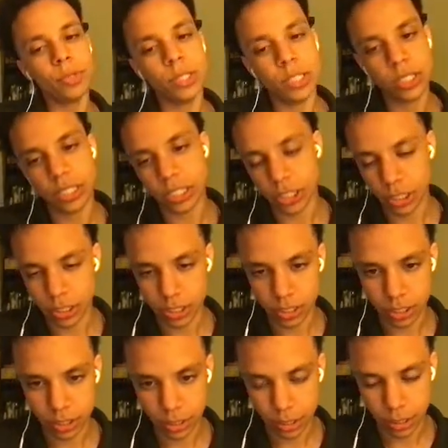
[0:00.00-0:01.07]
essentially
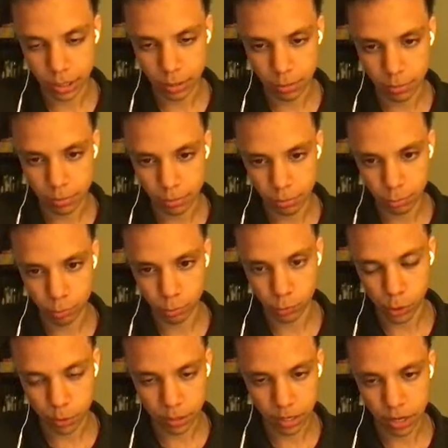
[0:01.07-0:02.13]
just
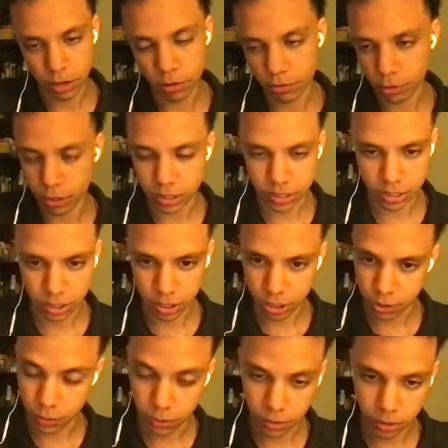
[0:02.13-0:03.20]
replicating your voices and
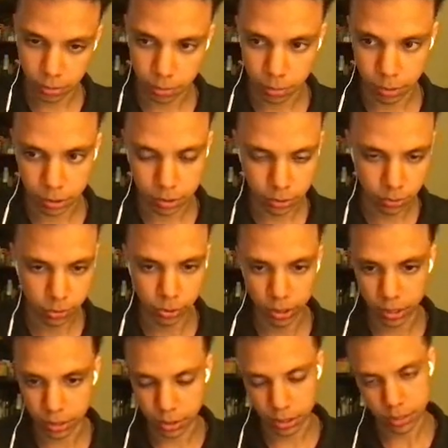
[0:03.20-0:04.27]
detuning them a bit to
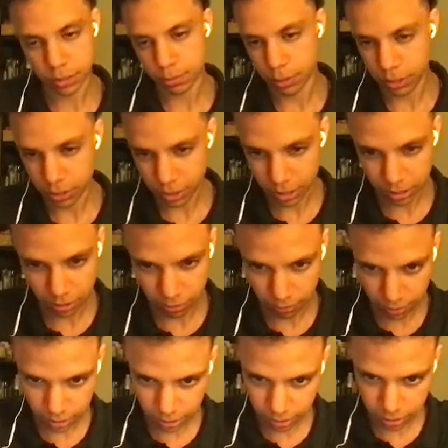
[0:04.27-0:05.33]
create that spatialized
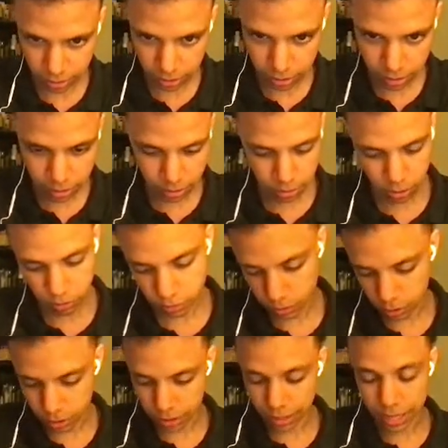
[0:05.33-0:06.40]
effect. So if you
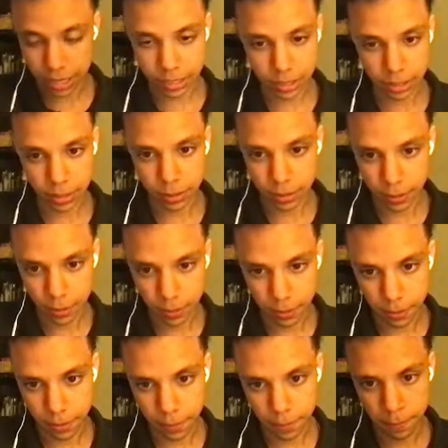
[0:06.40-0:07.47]
go to classic, you can
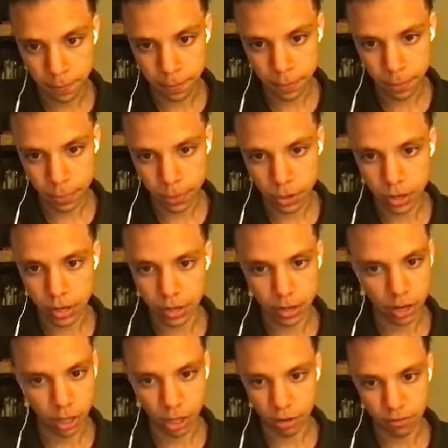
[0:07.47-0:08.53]
hear
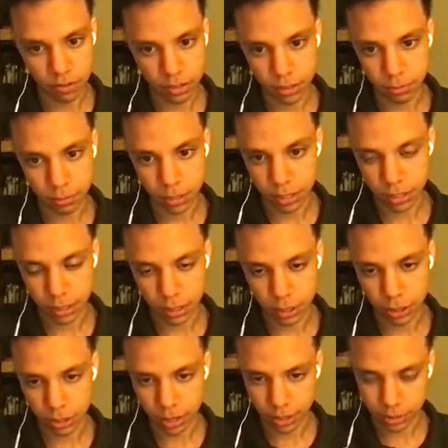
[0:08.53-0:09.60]
that effect
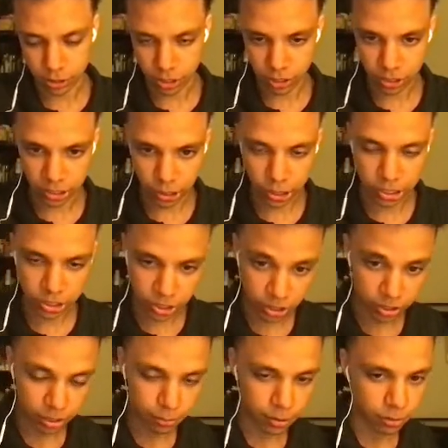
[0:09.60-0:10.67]
immediately. You can
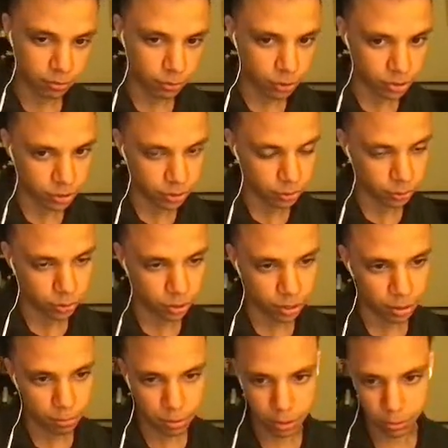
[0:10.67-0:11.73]
change the amount of voices with the
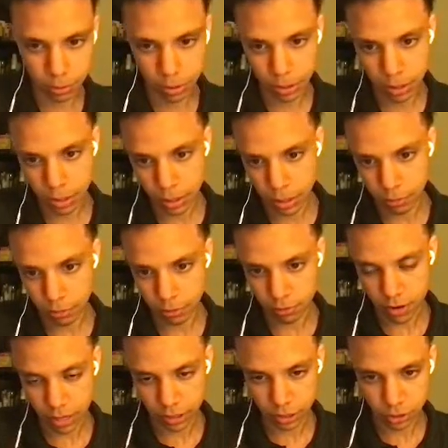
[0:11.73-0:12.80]
amount of
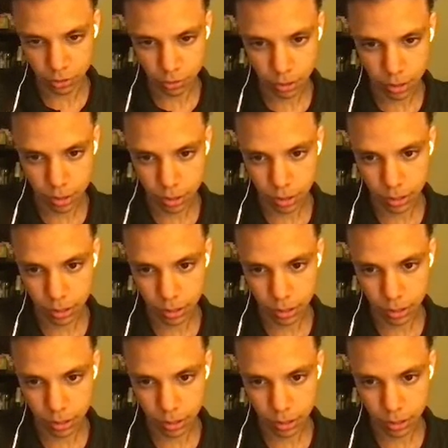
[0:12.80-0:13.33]
effect that you want.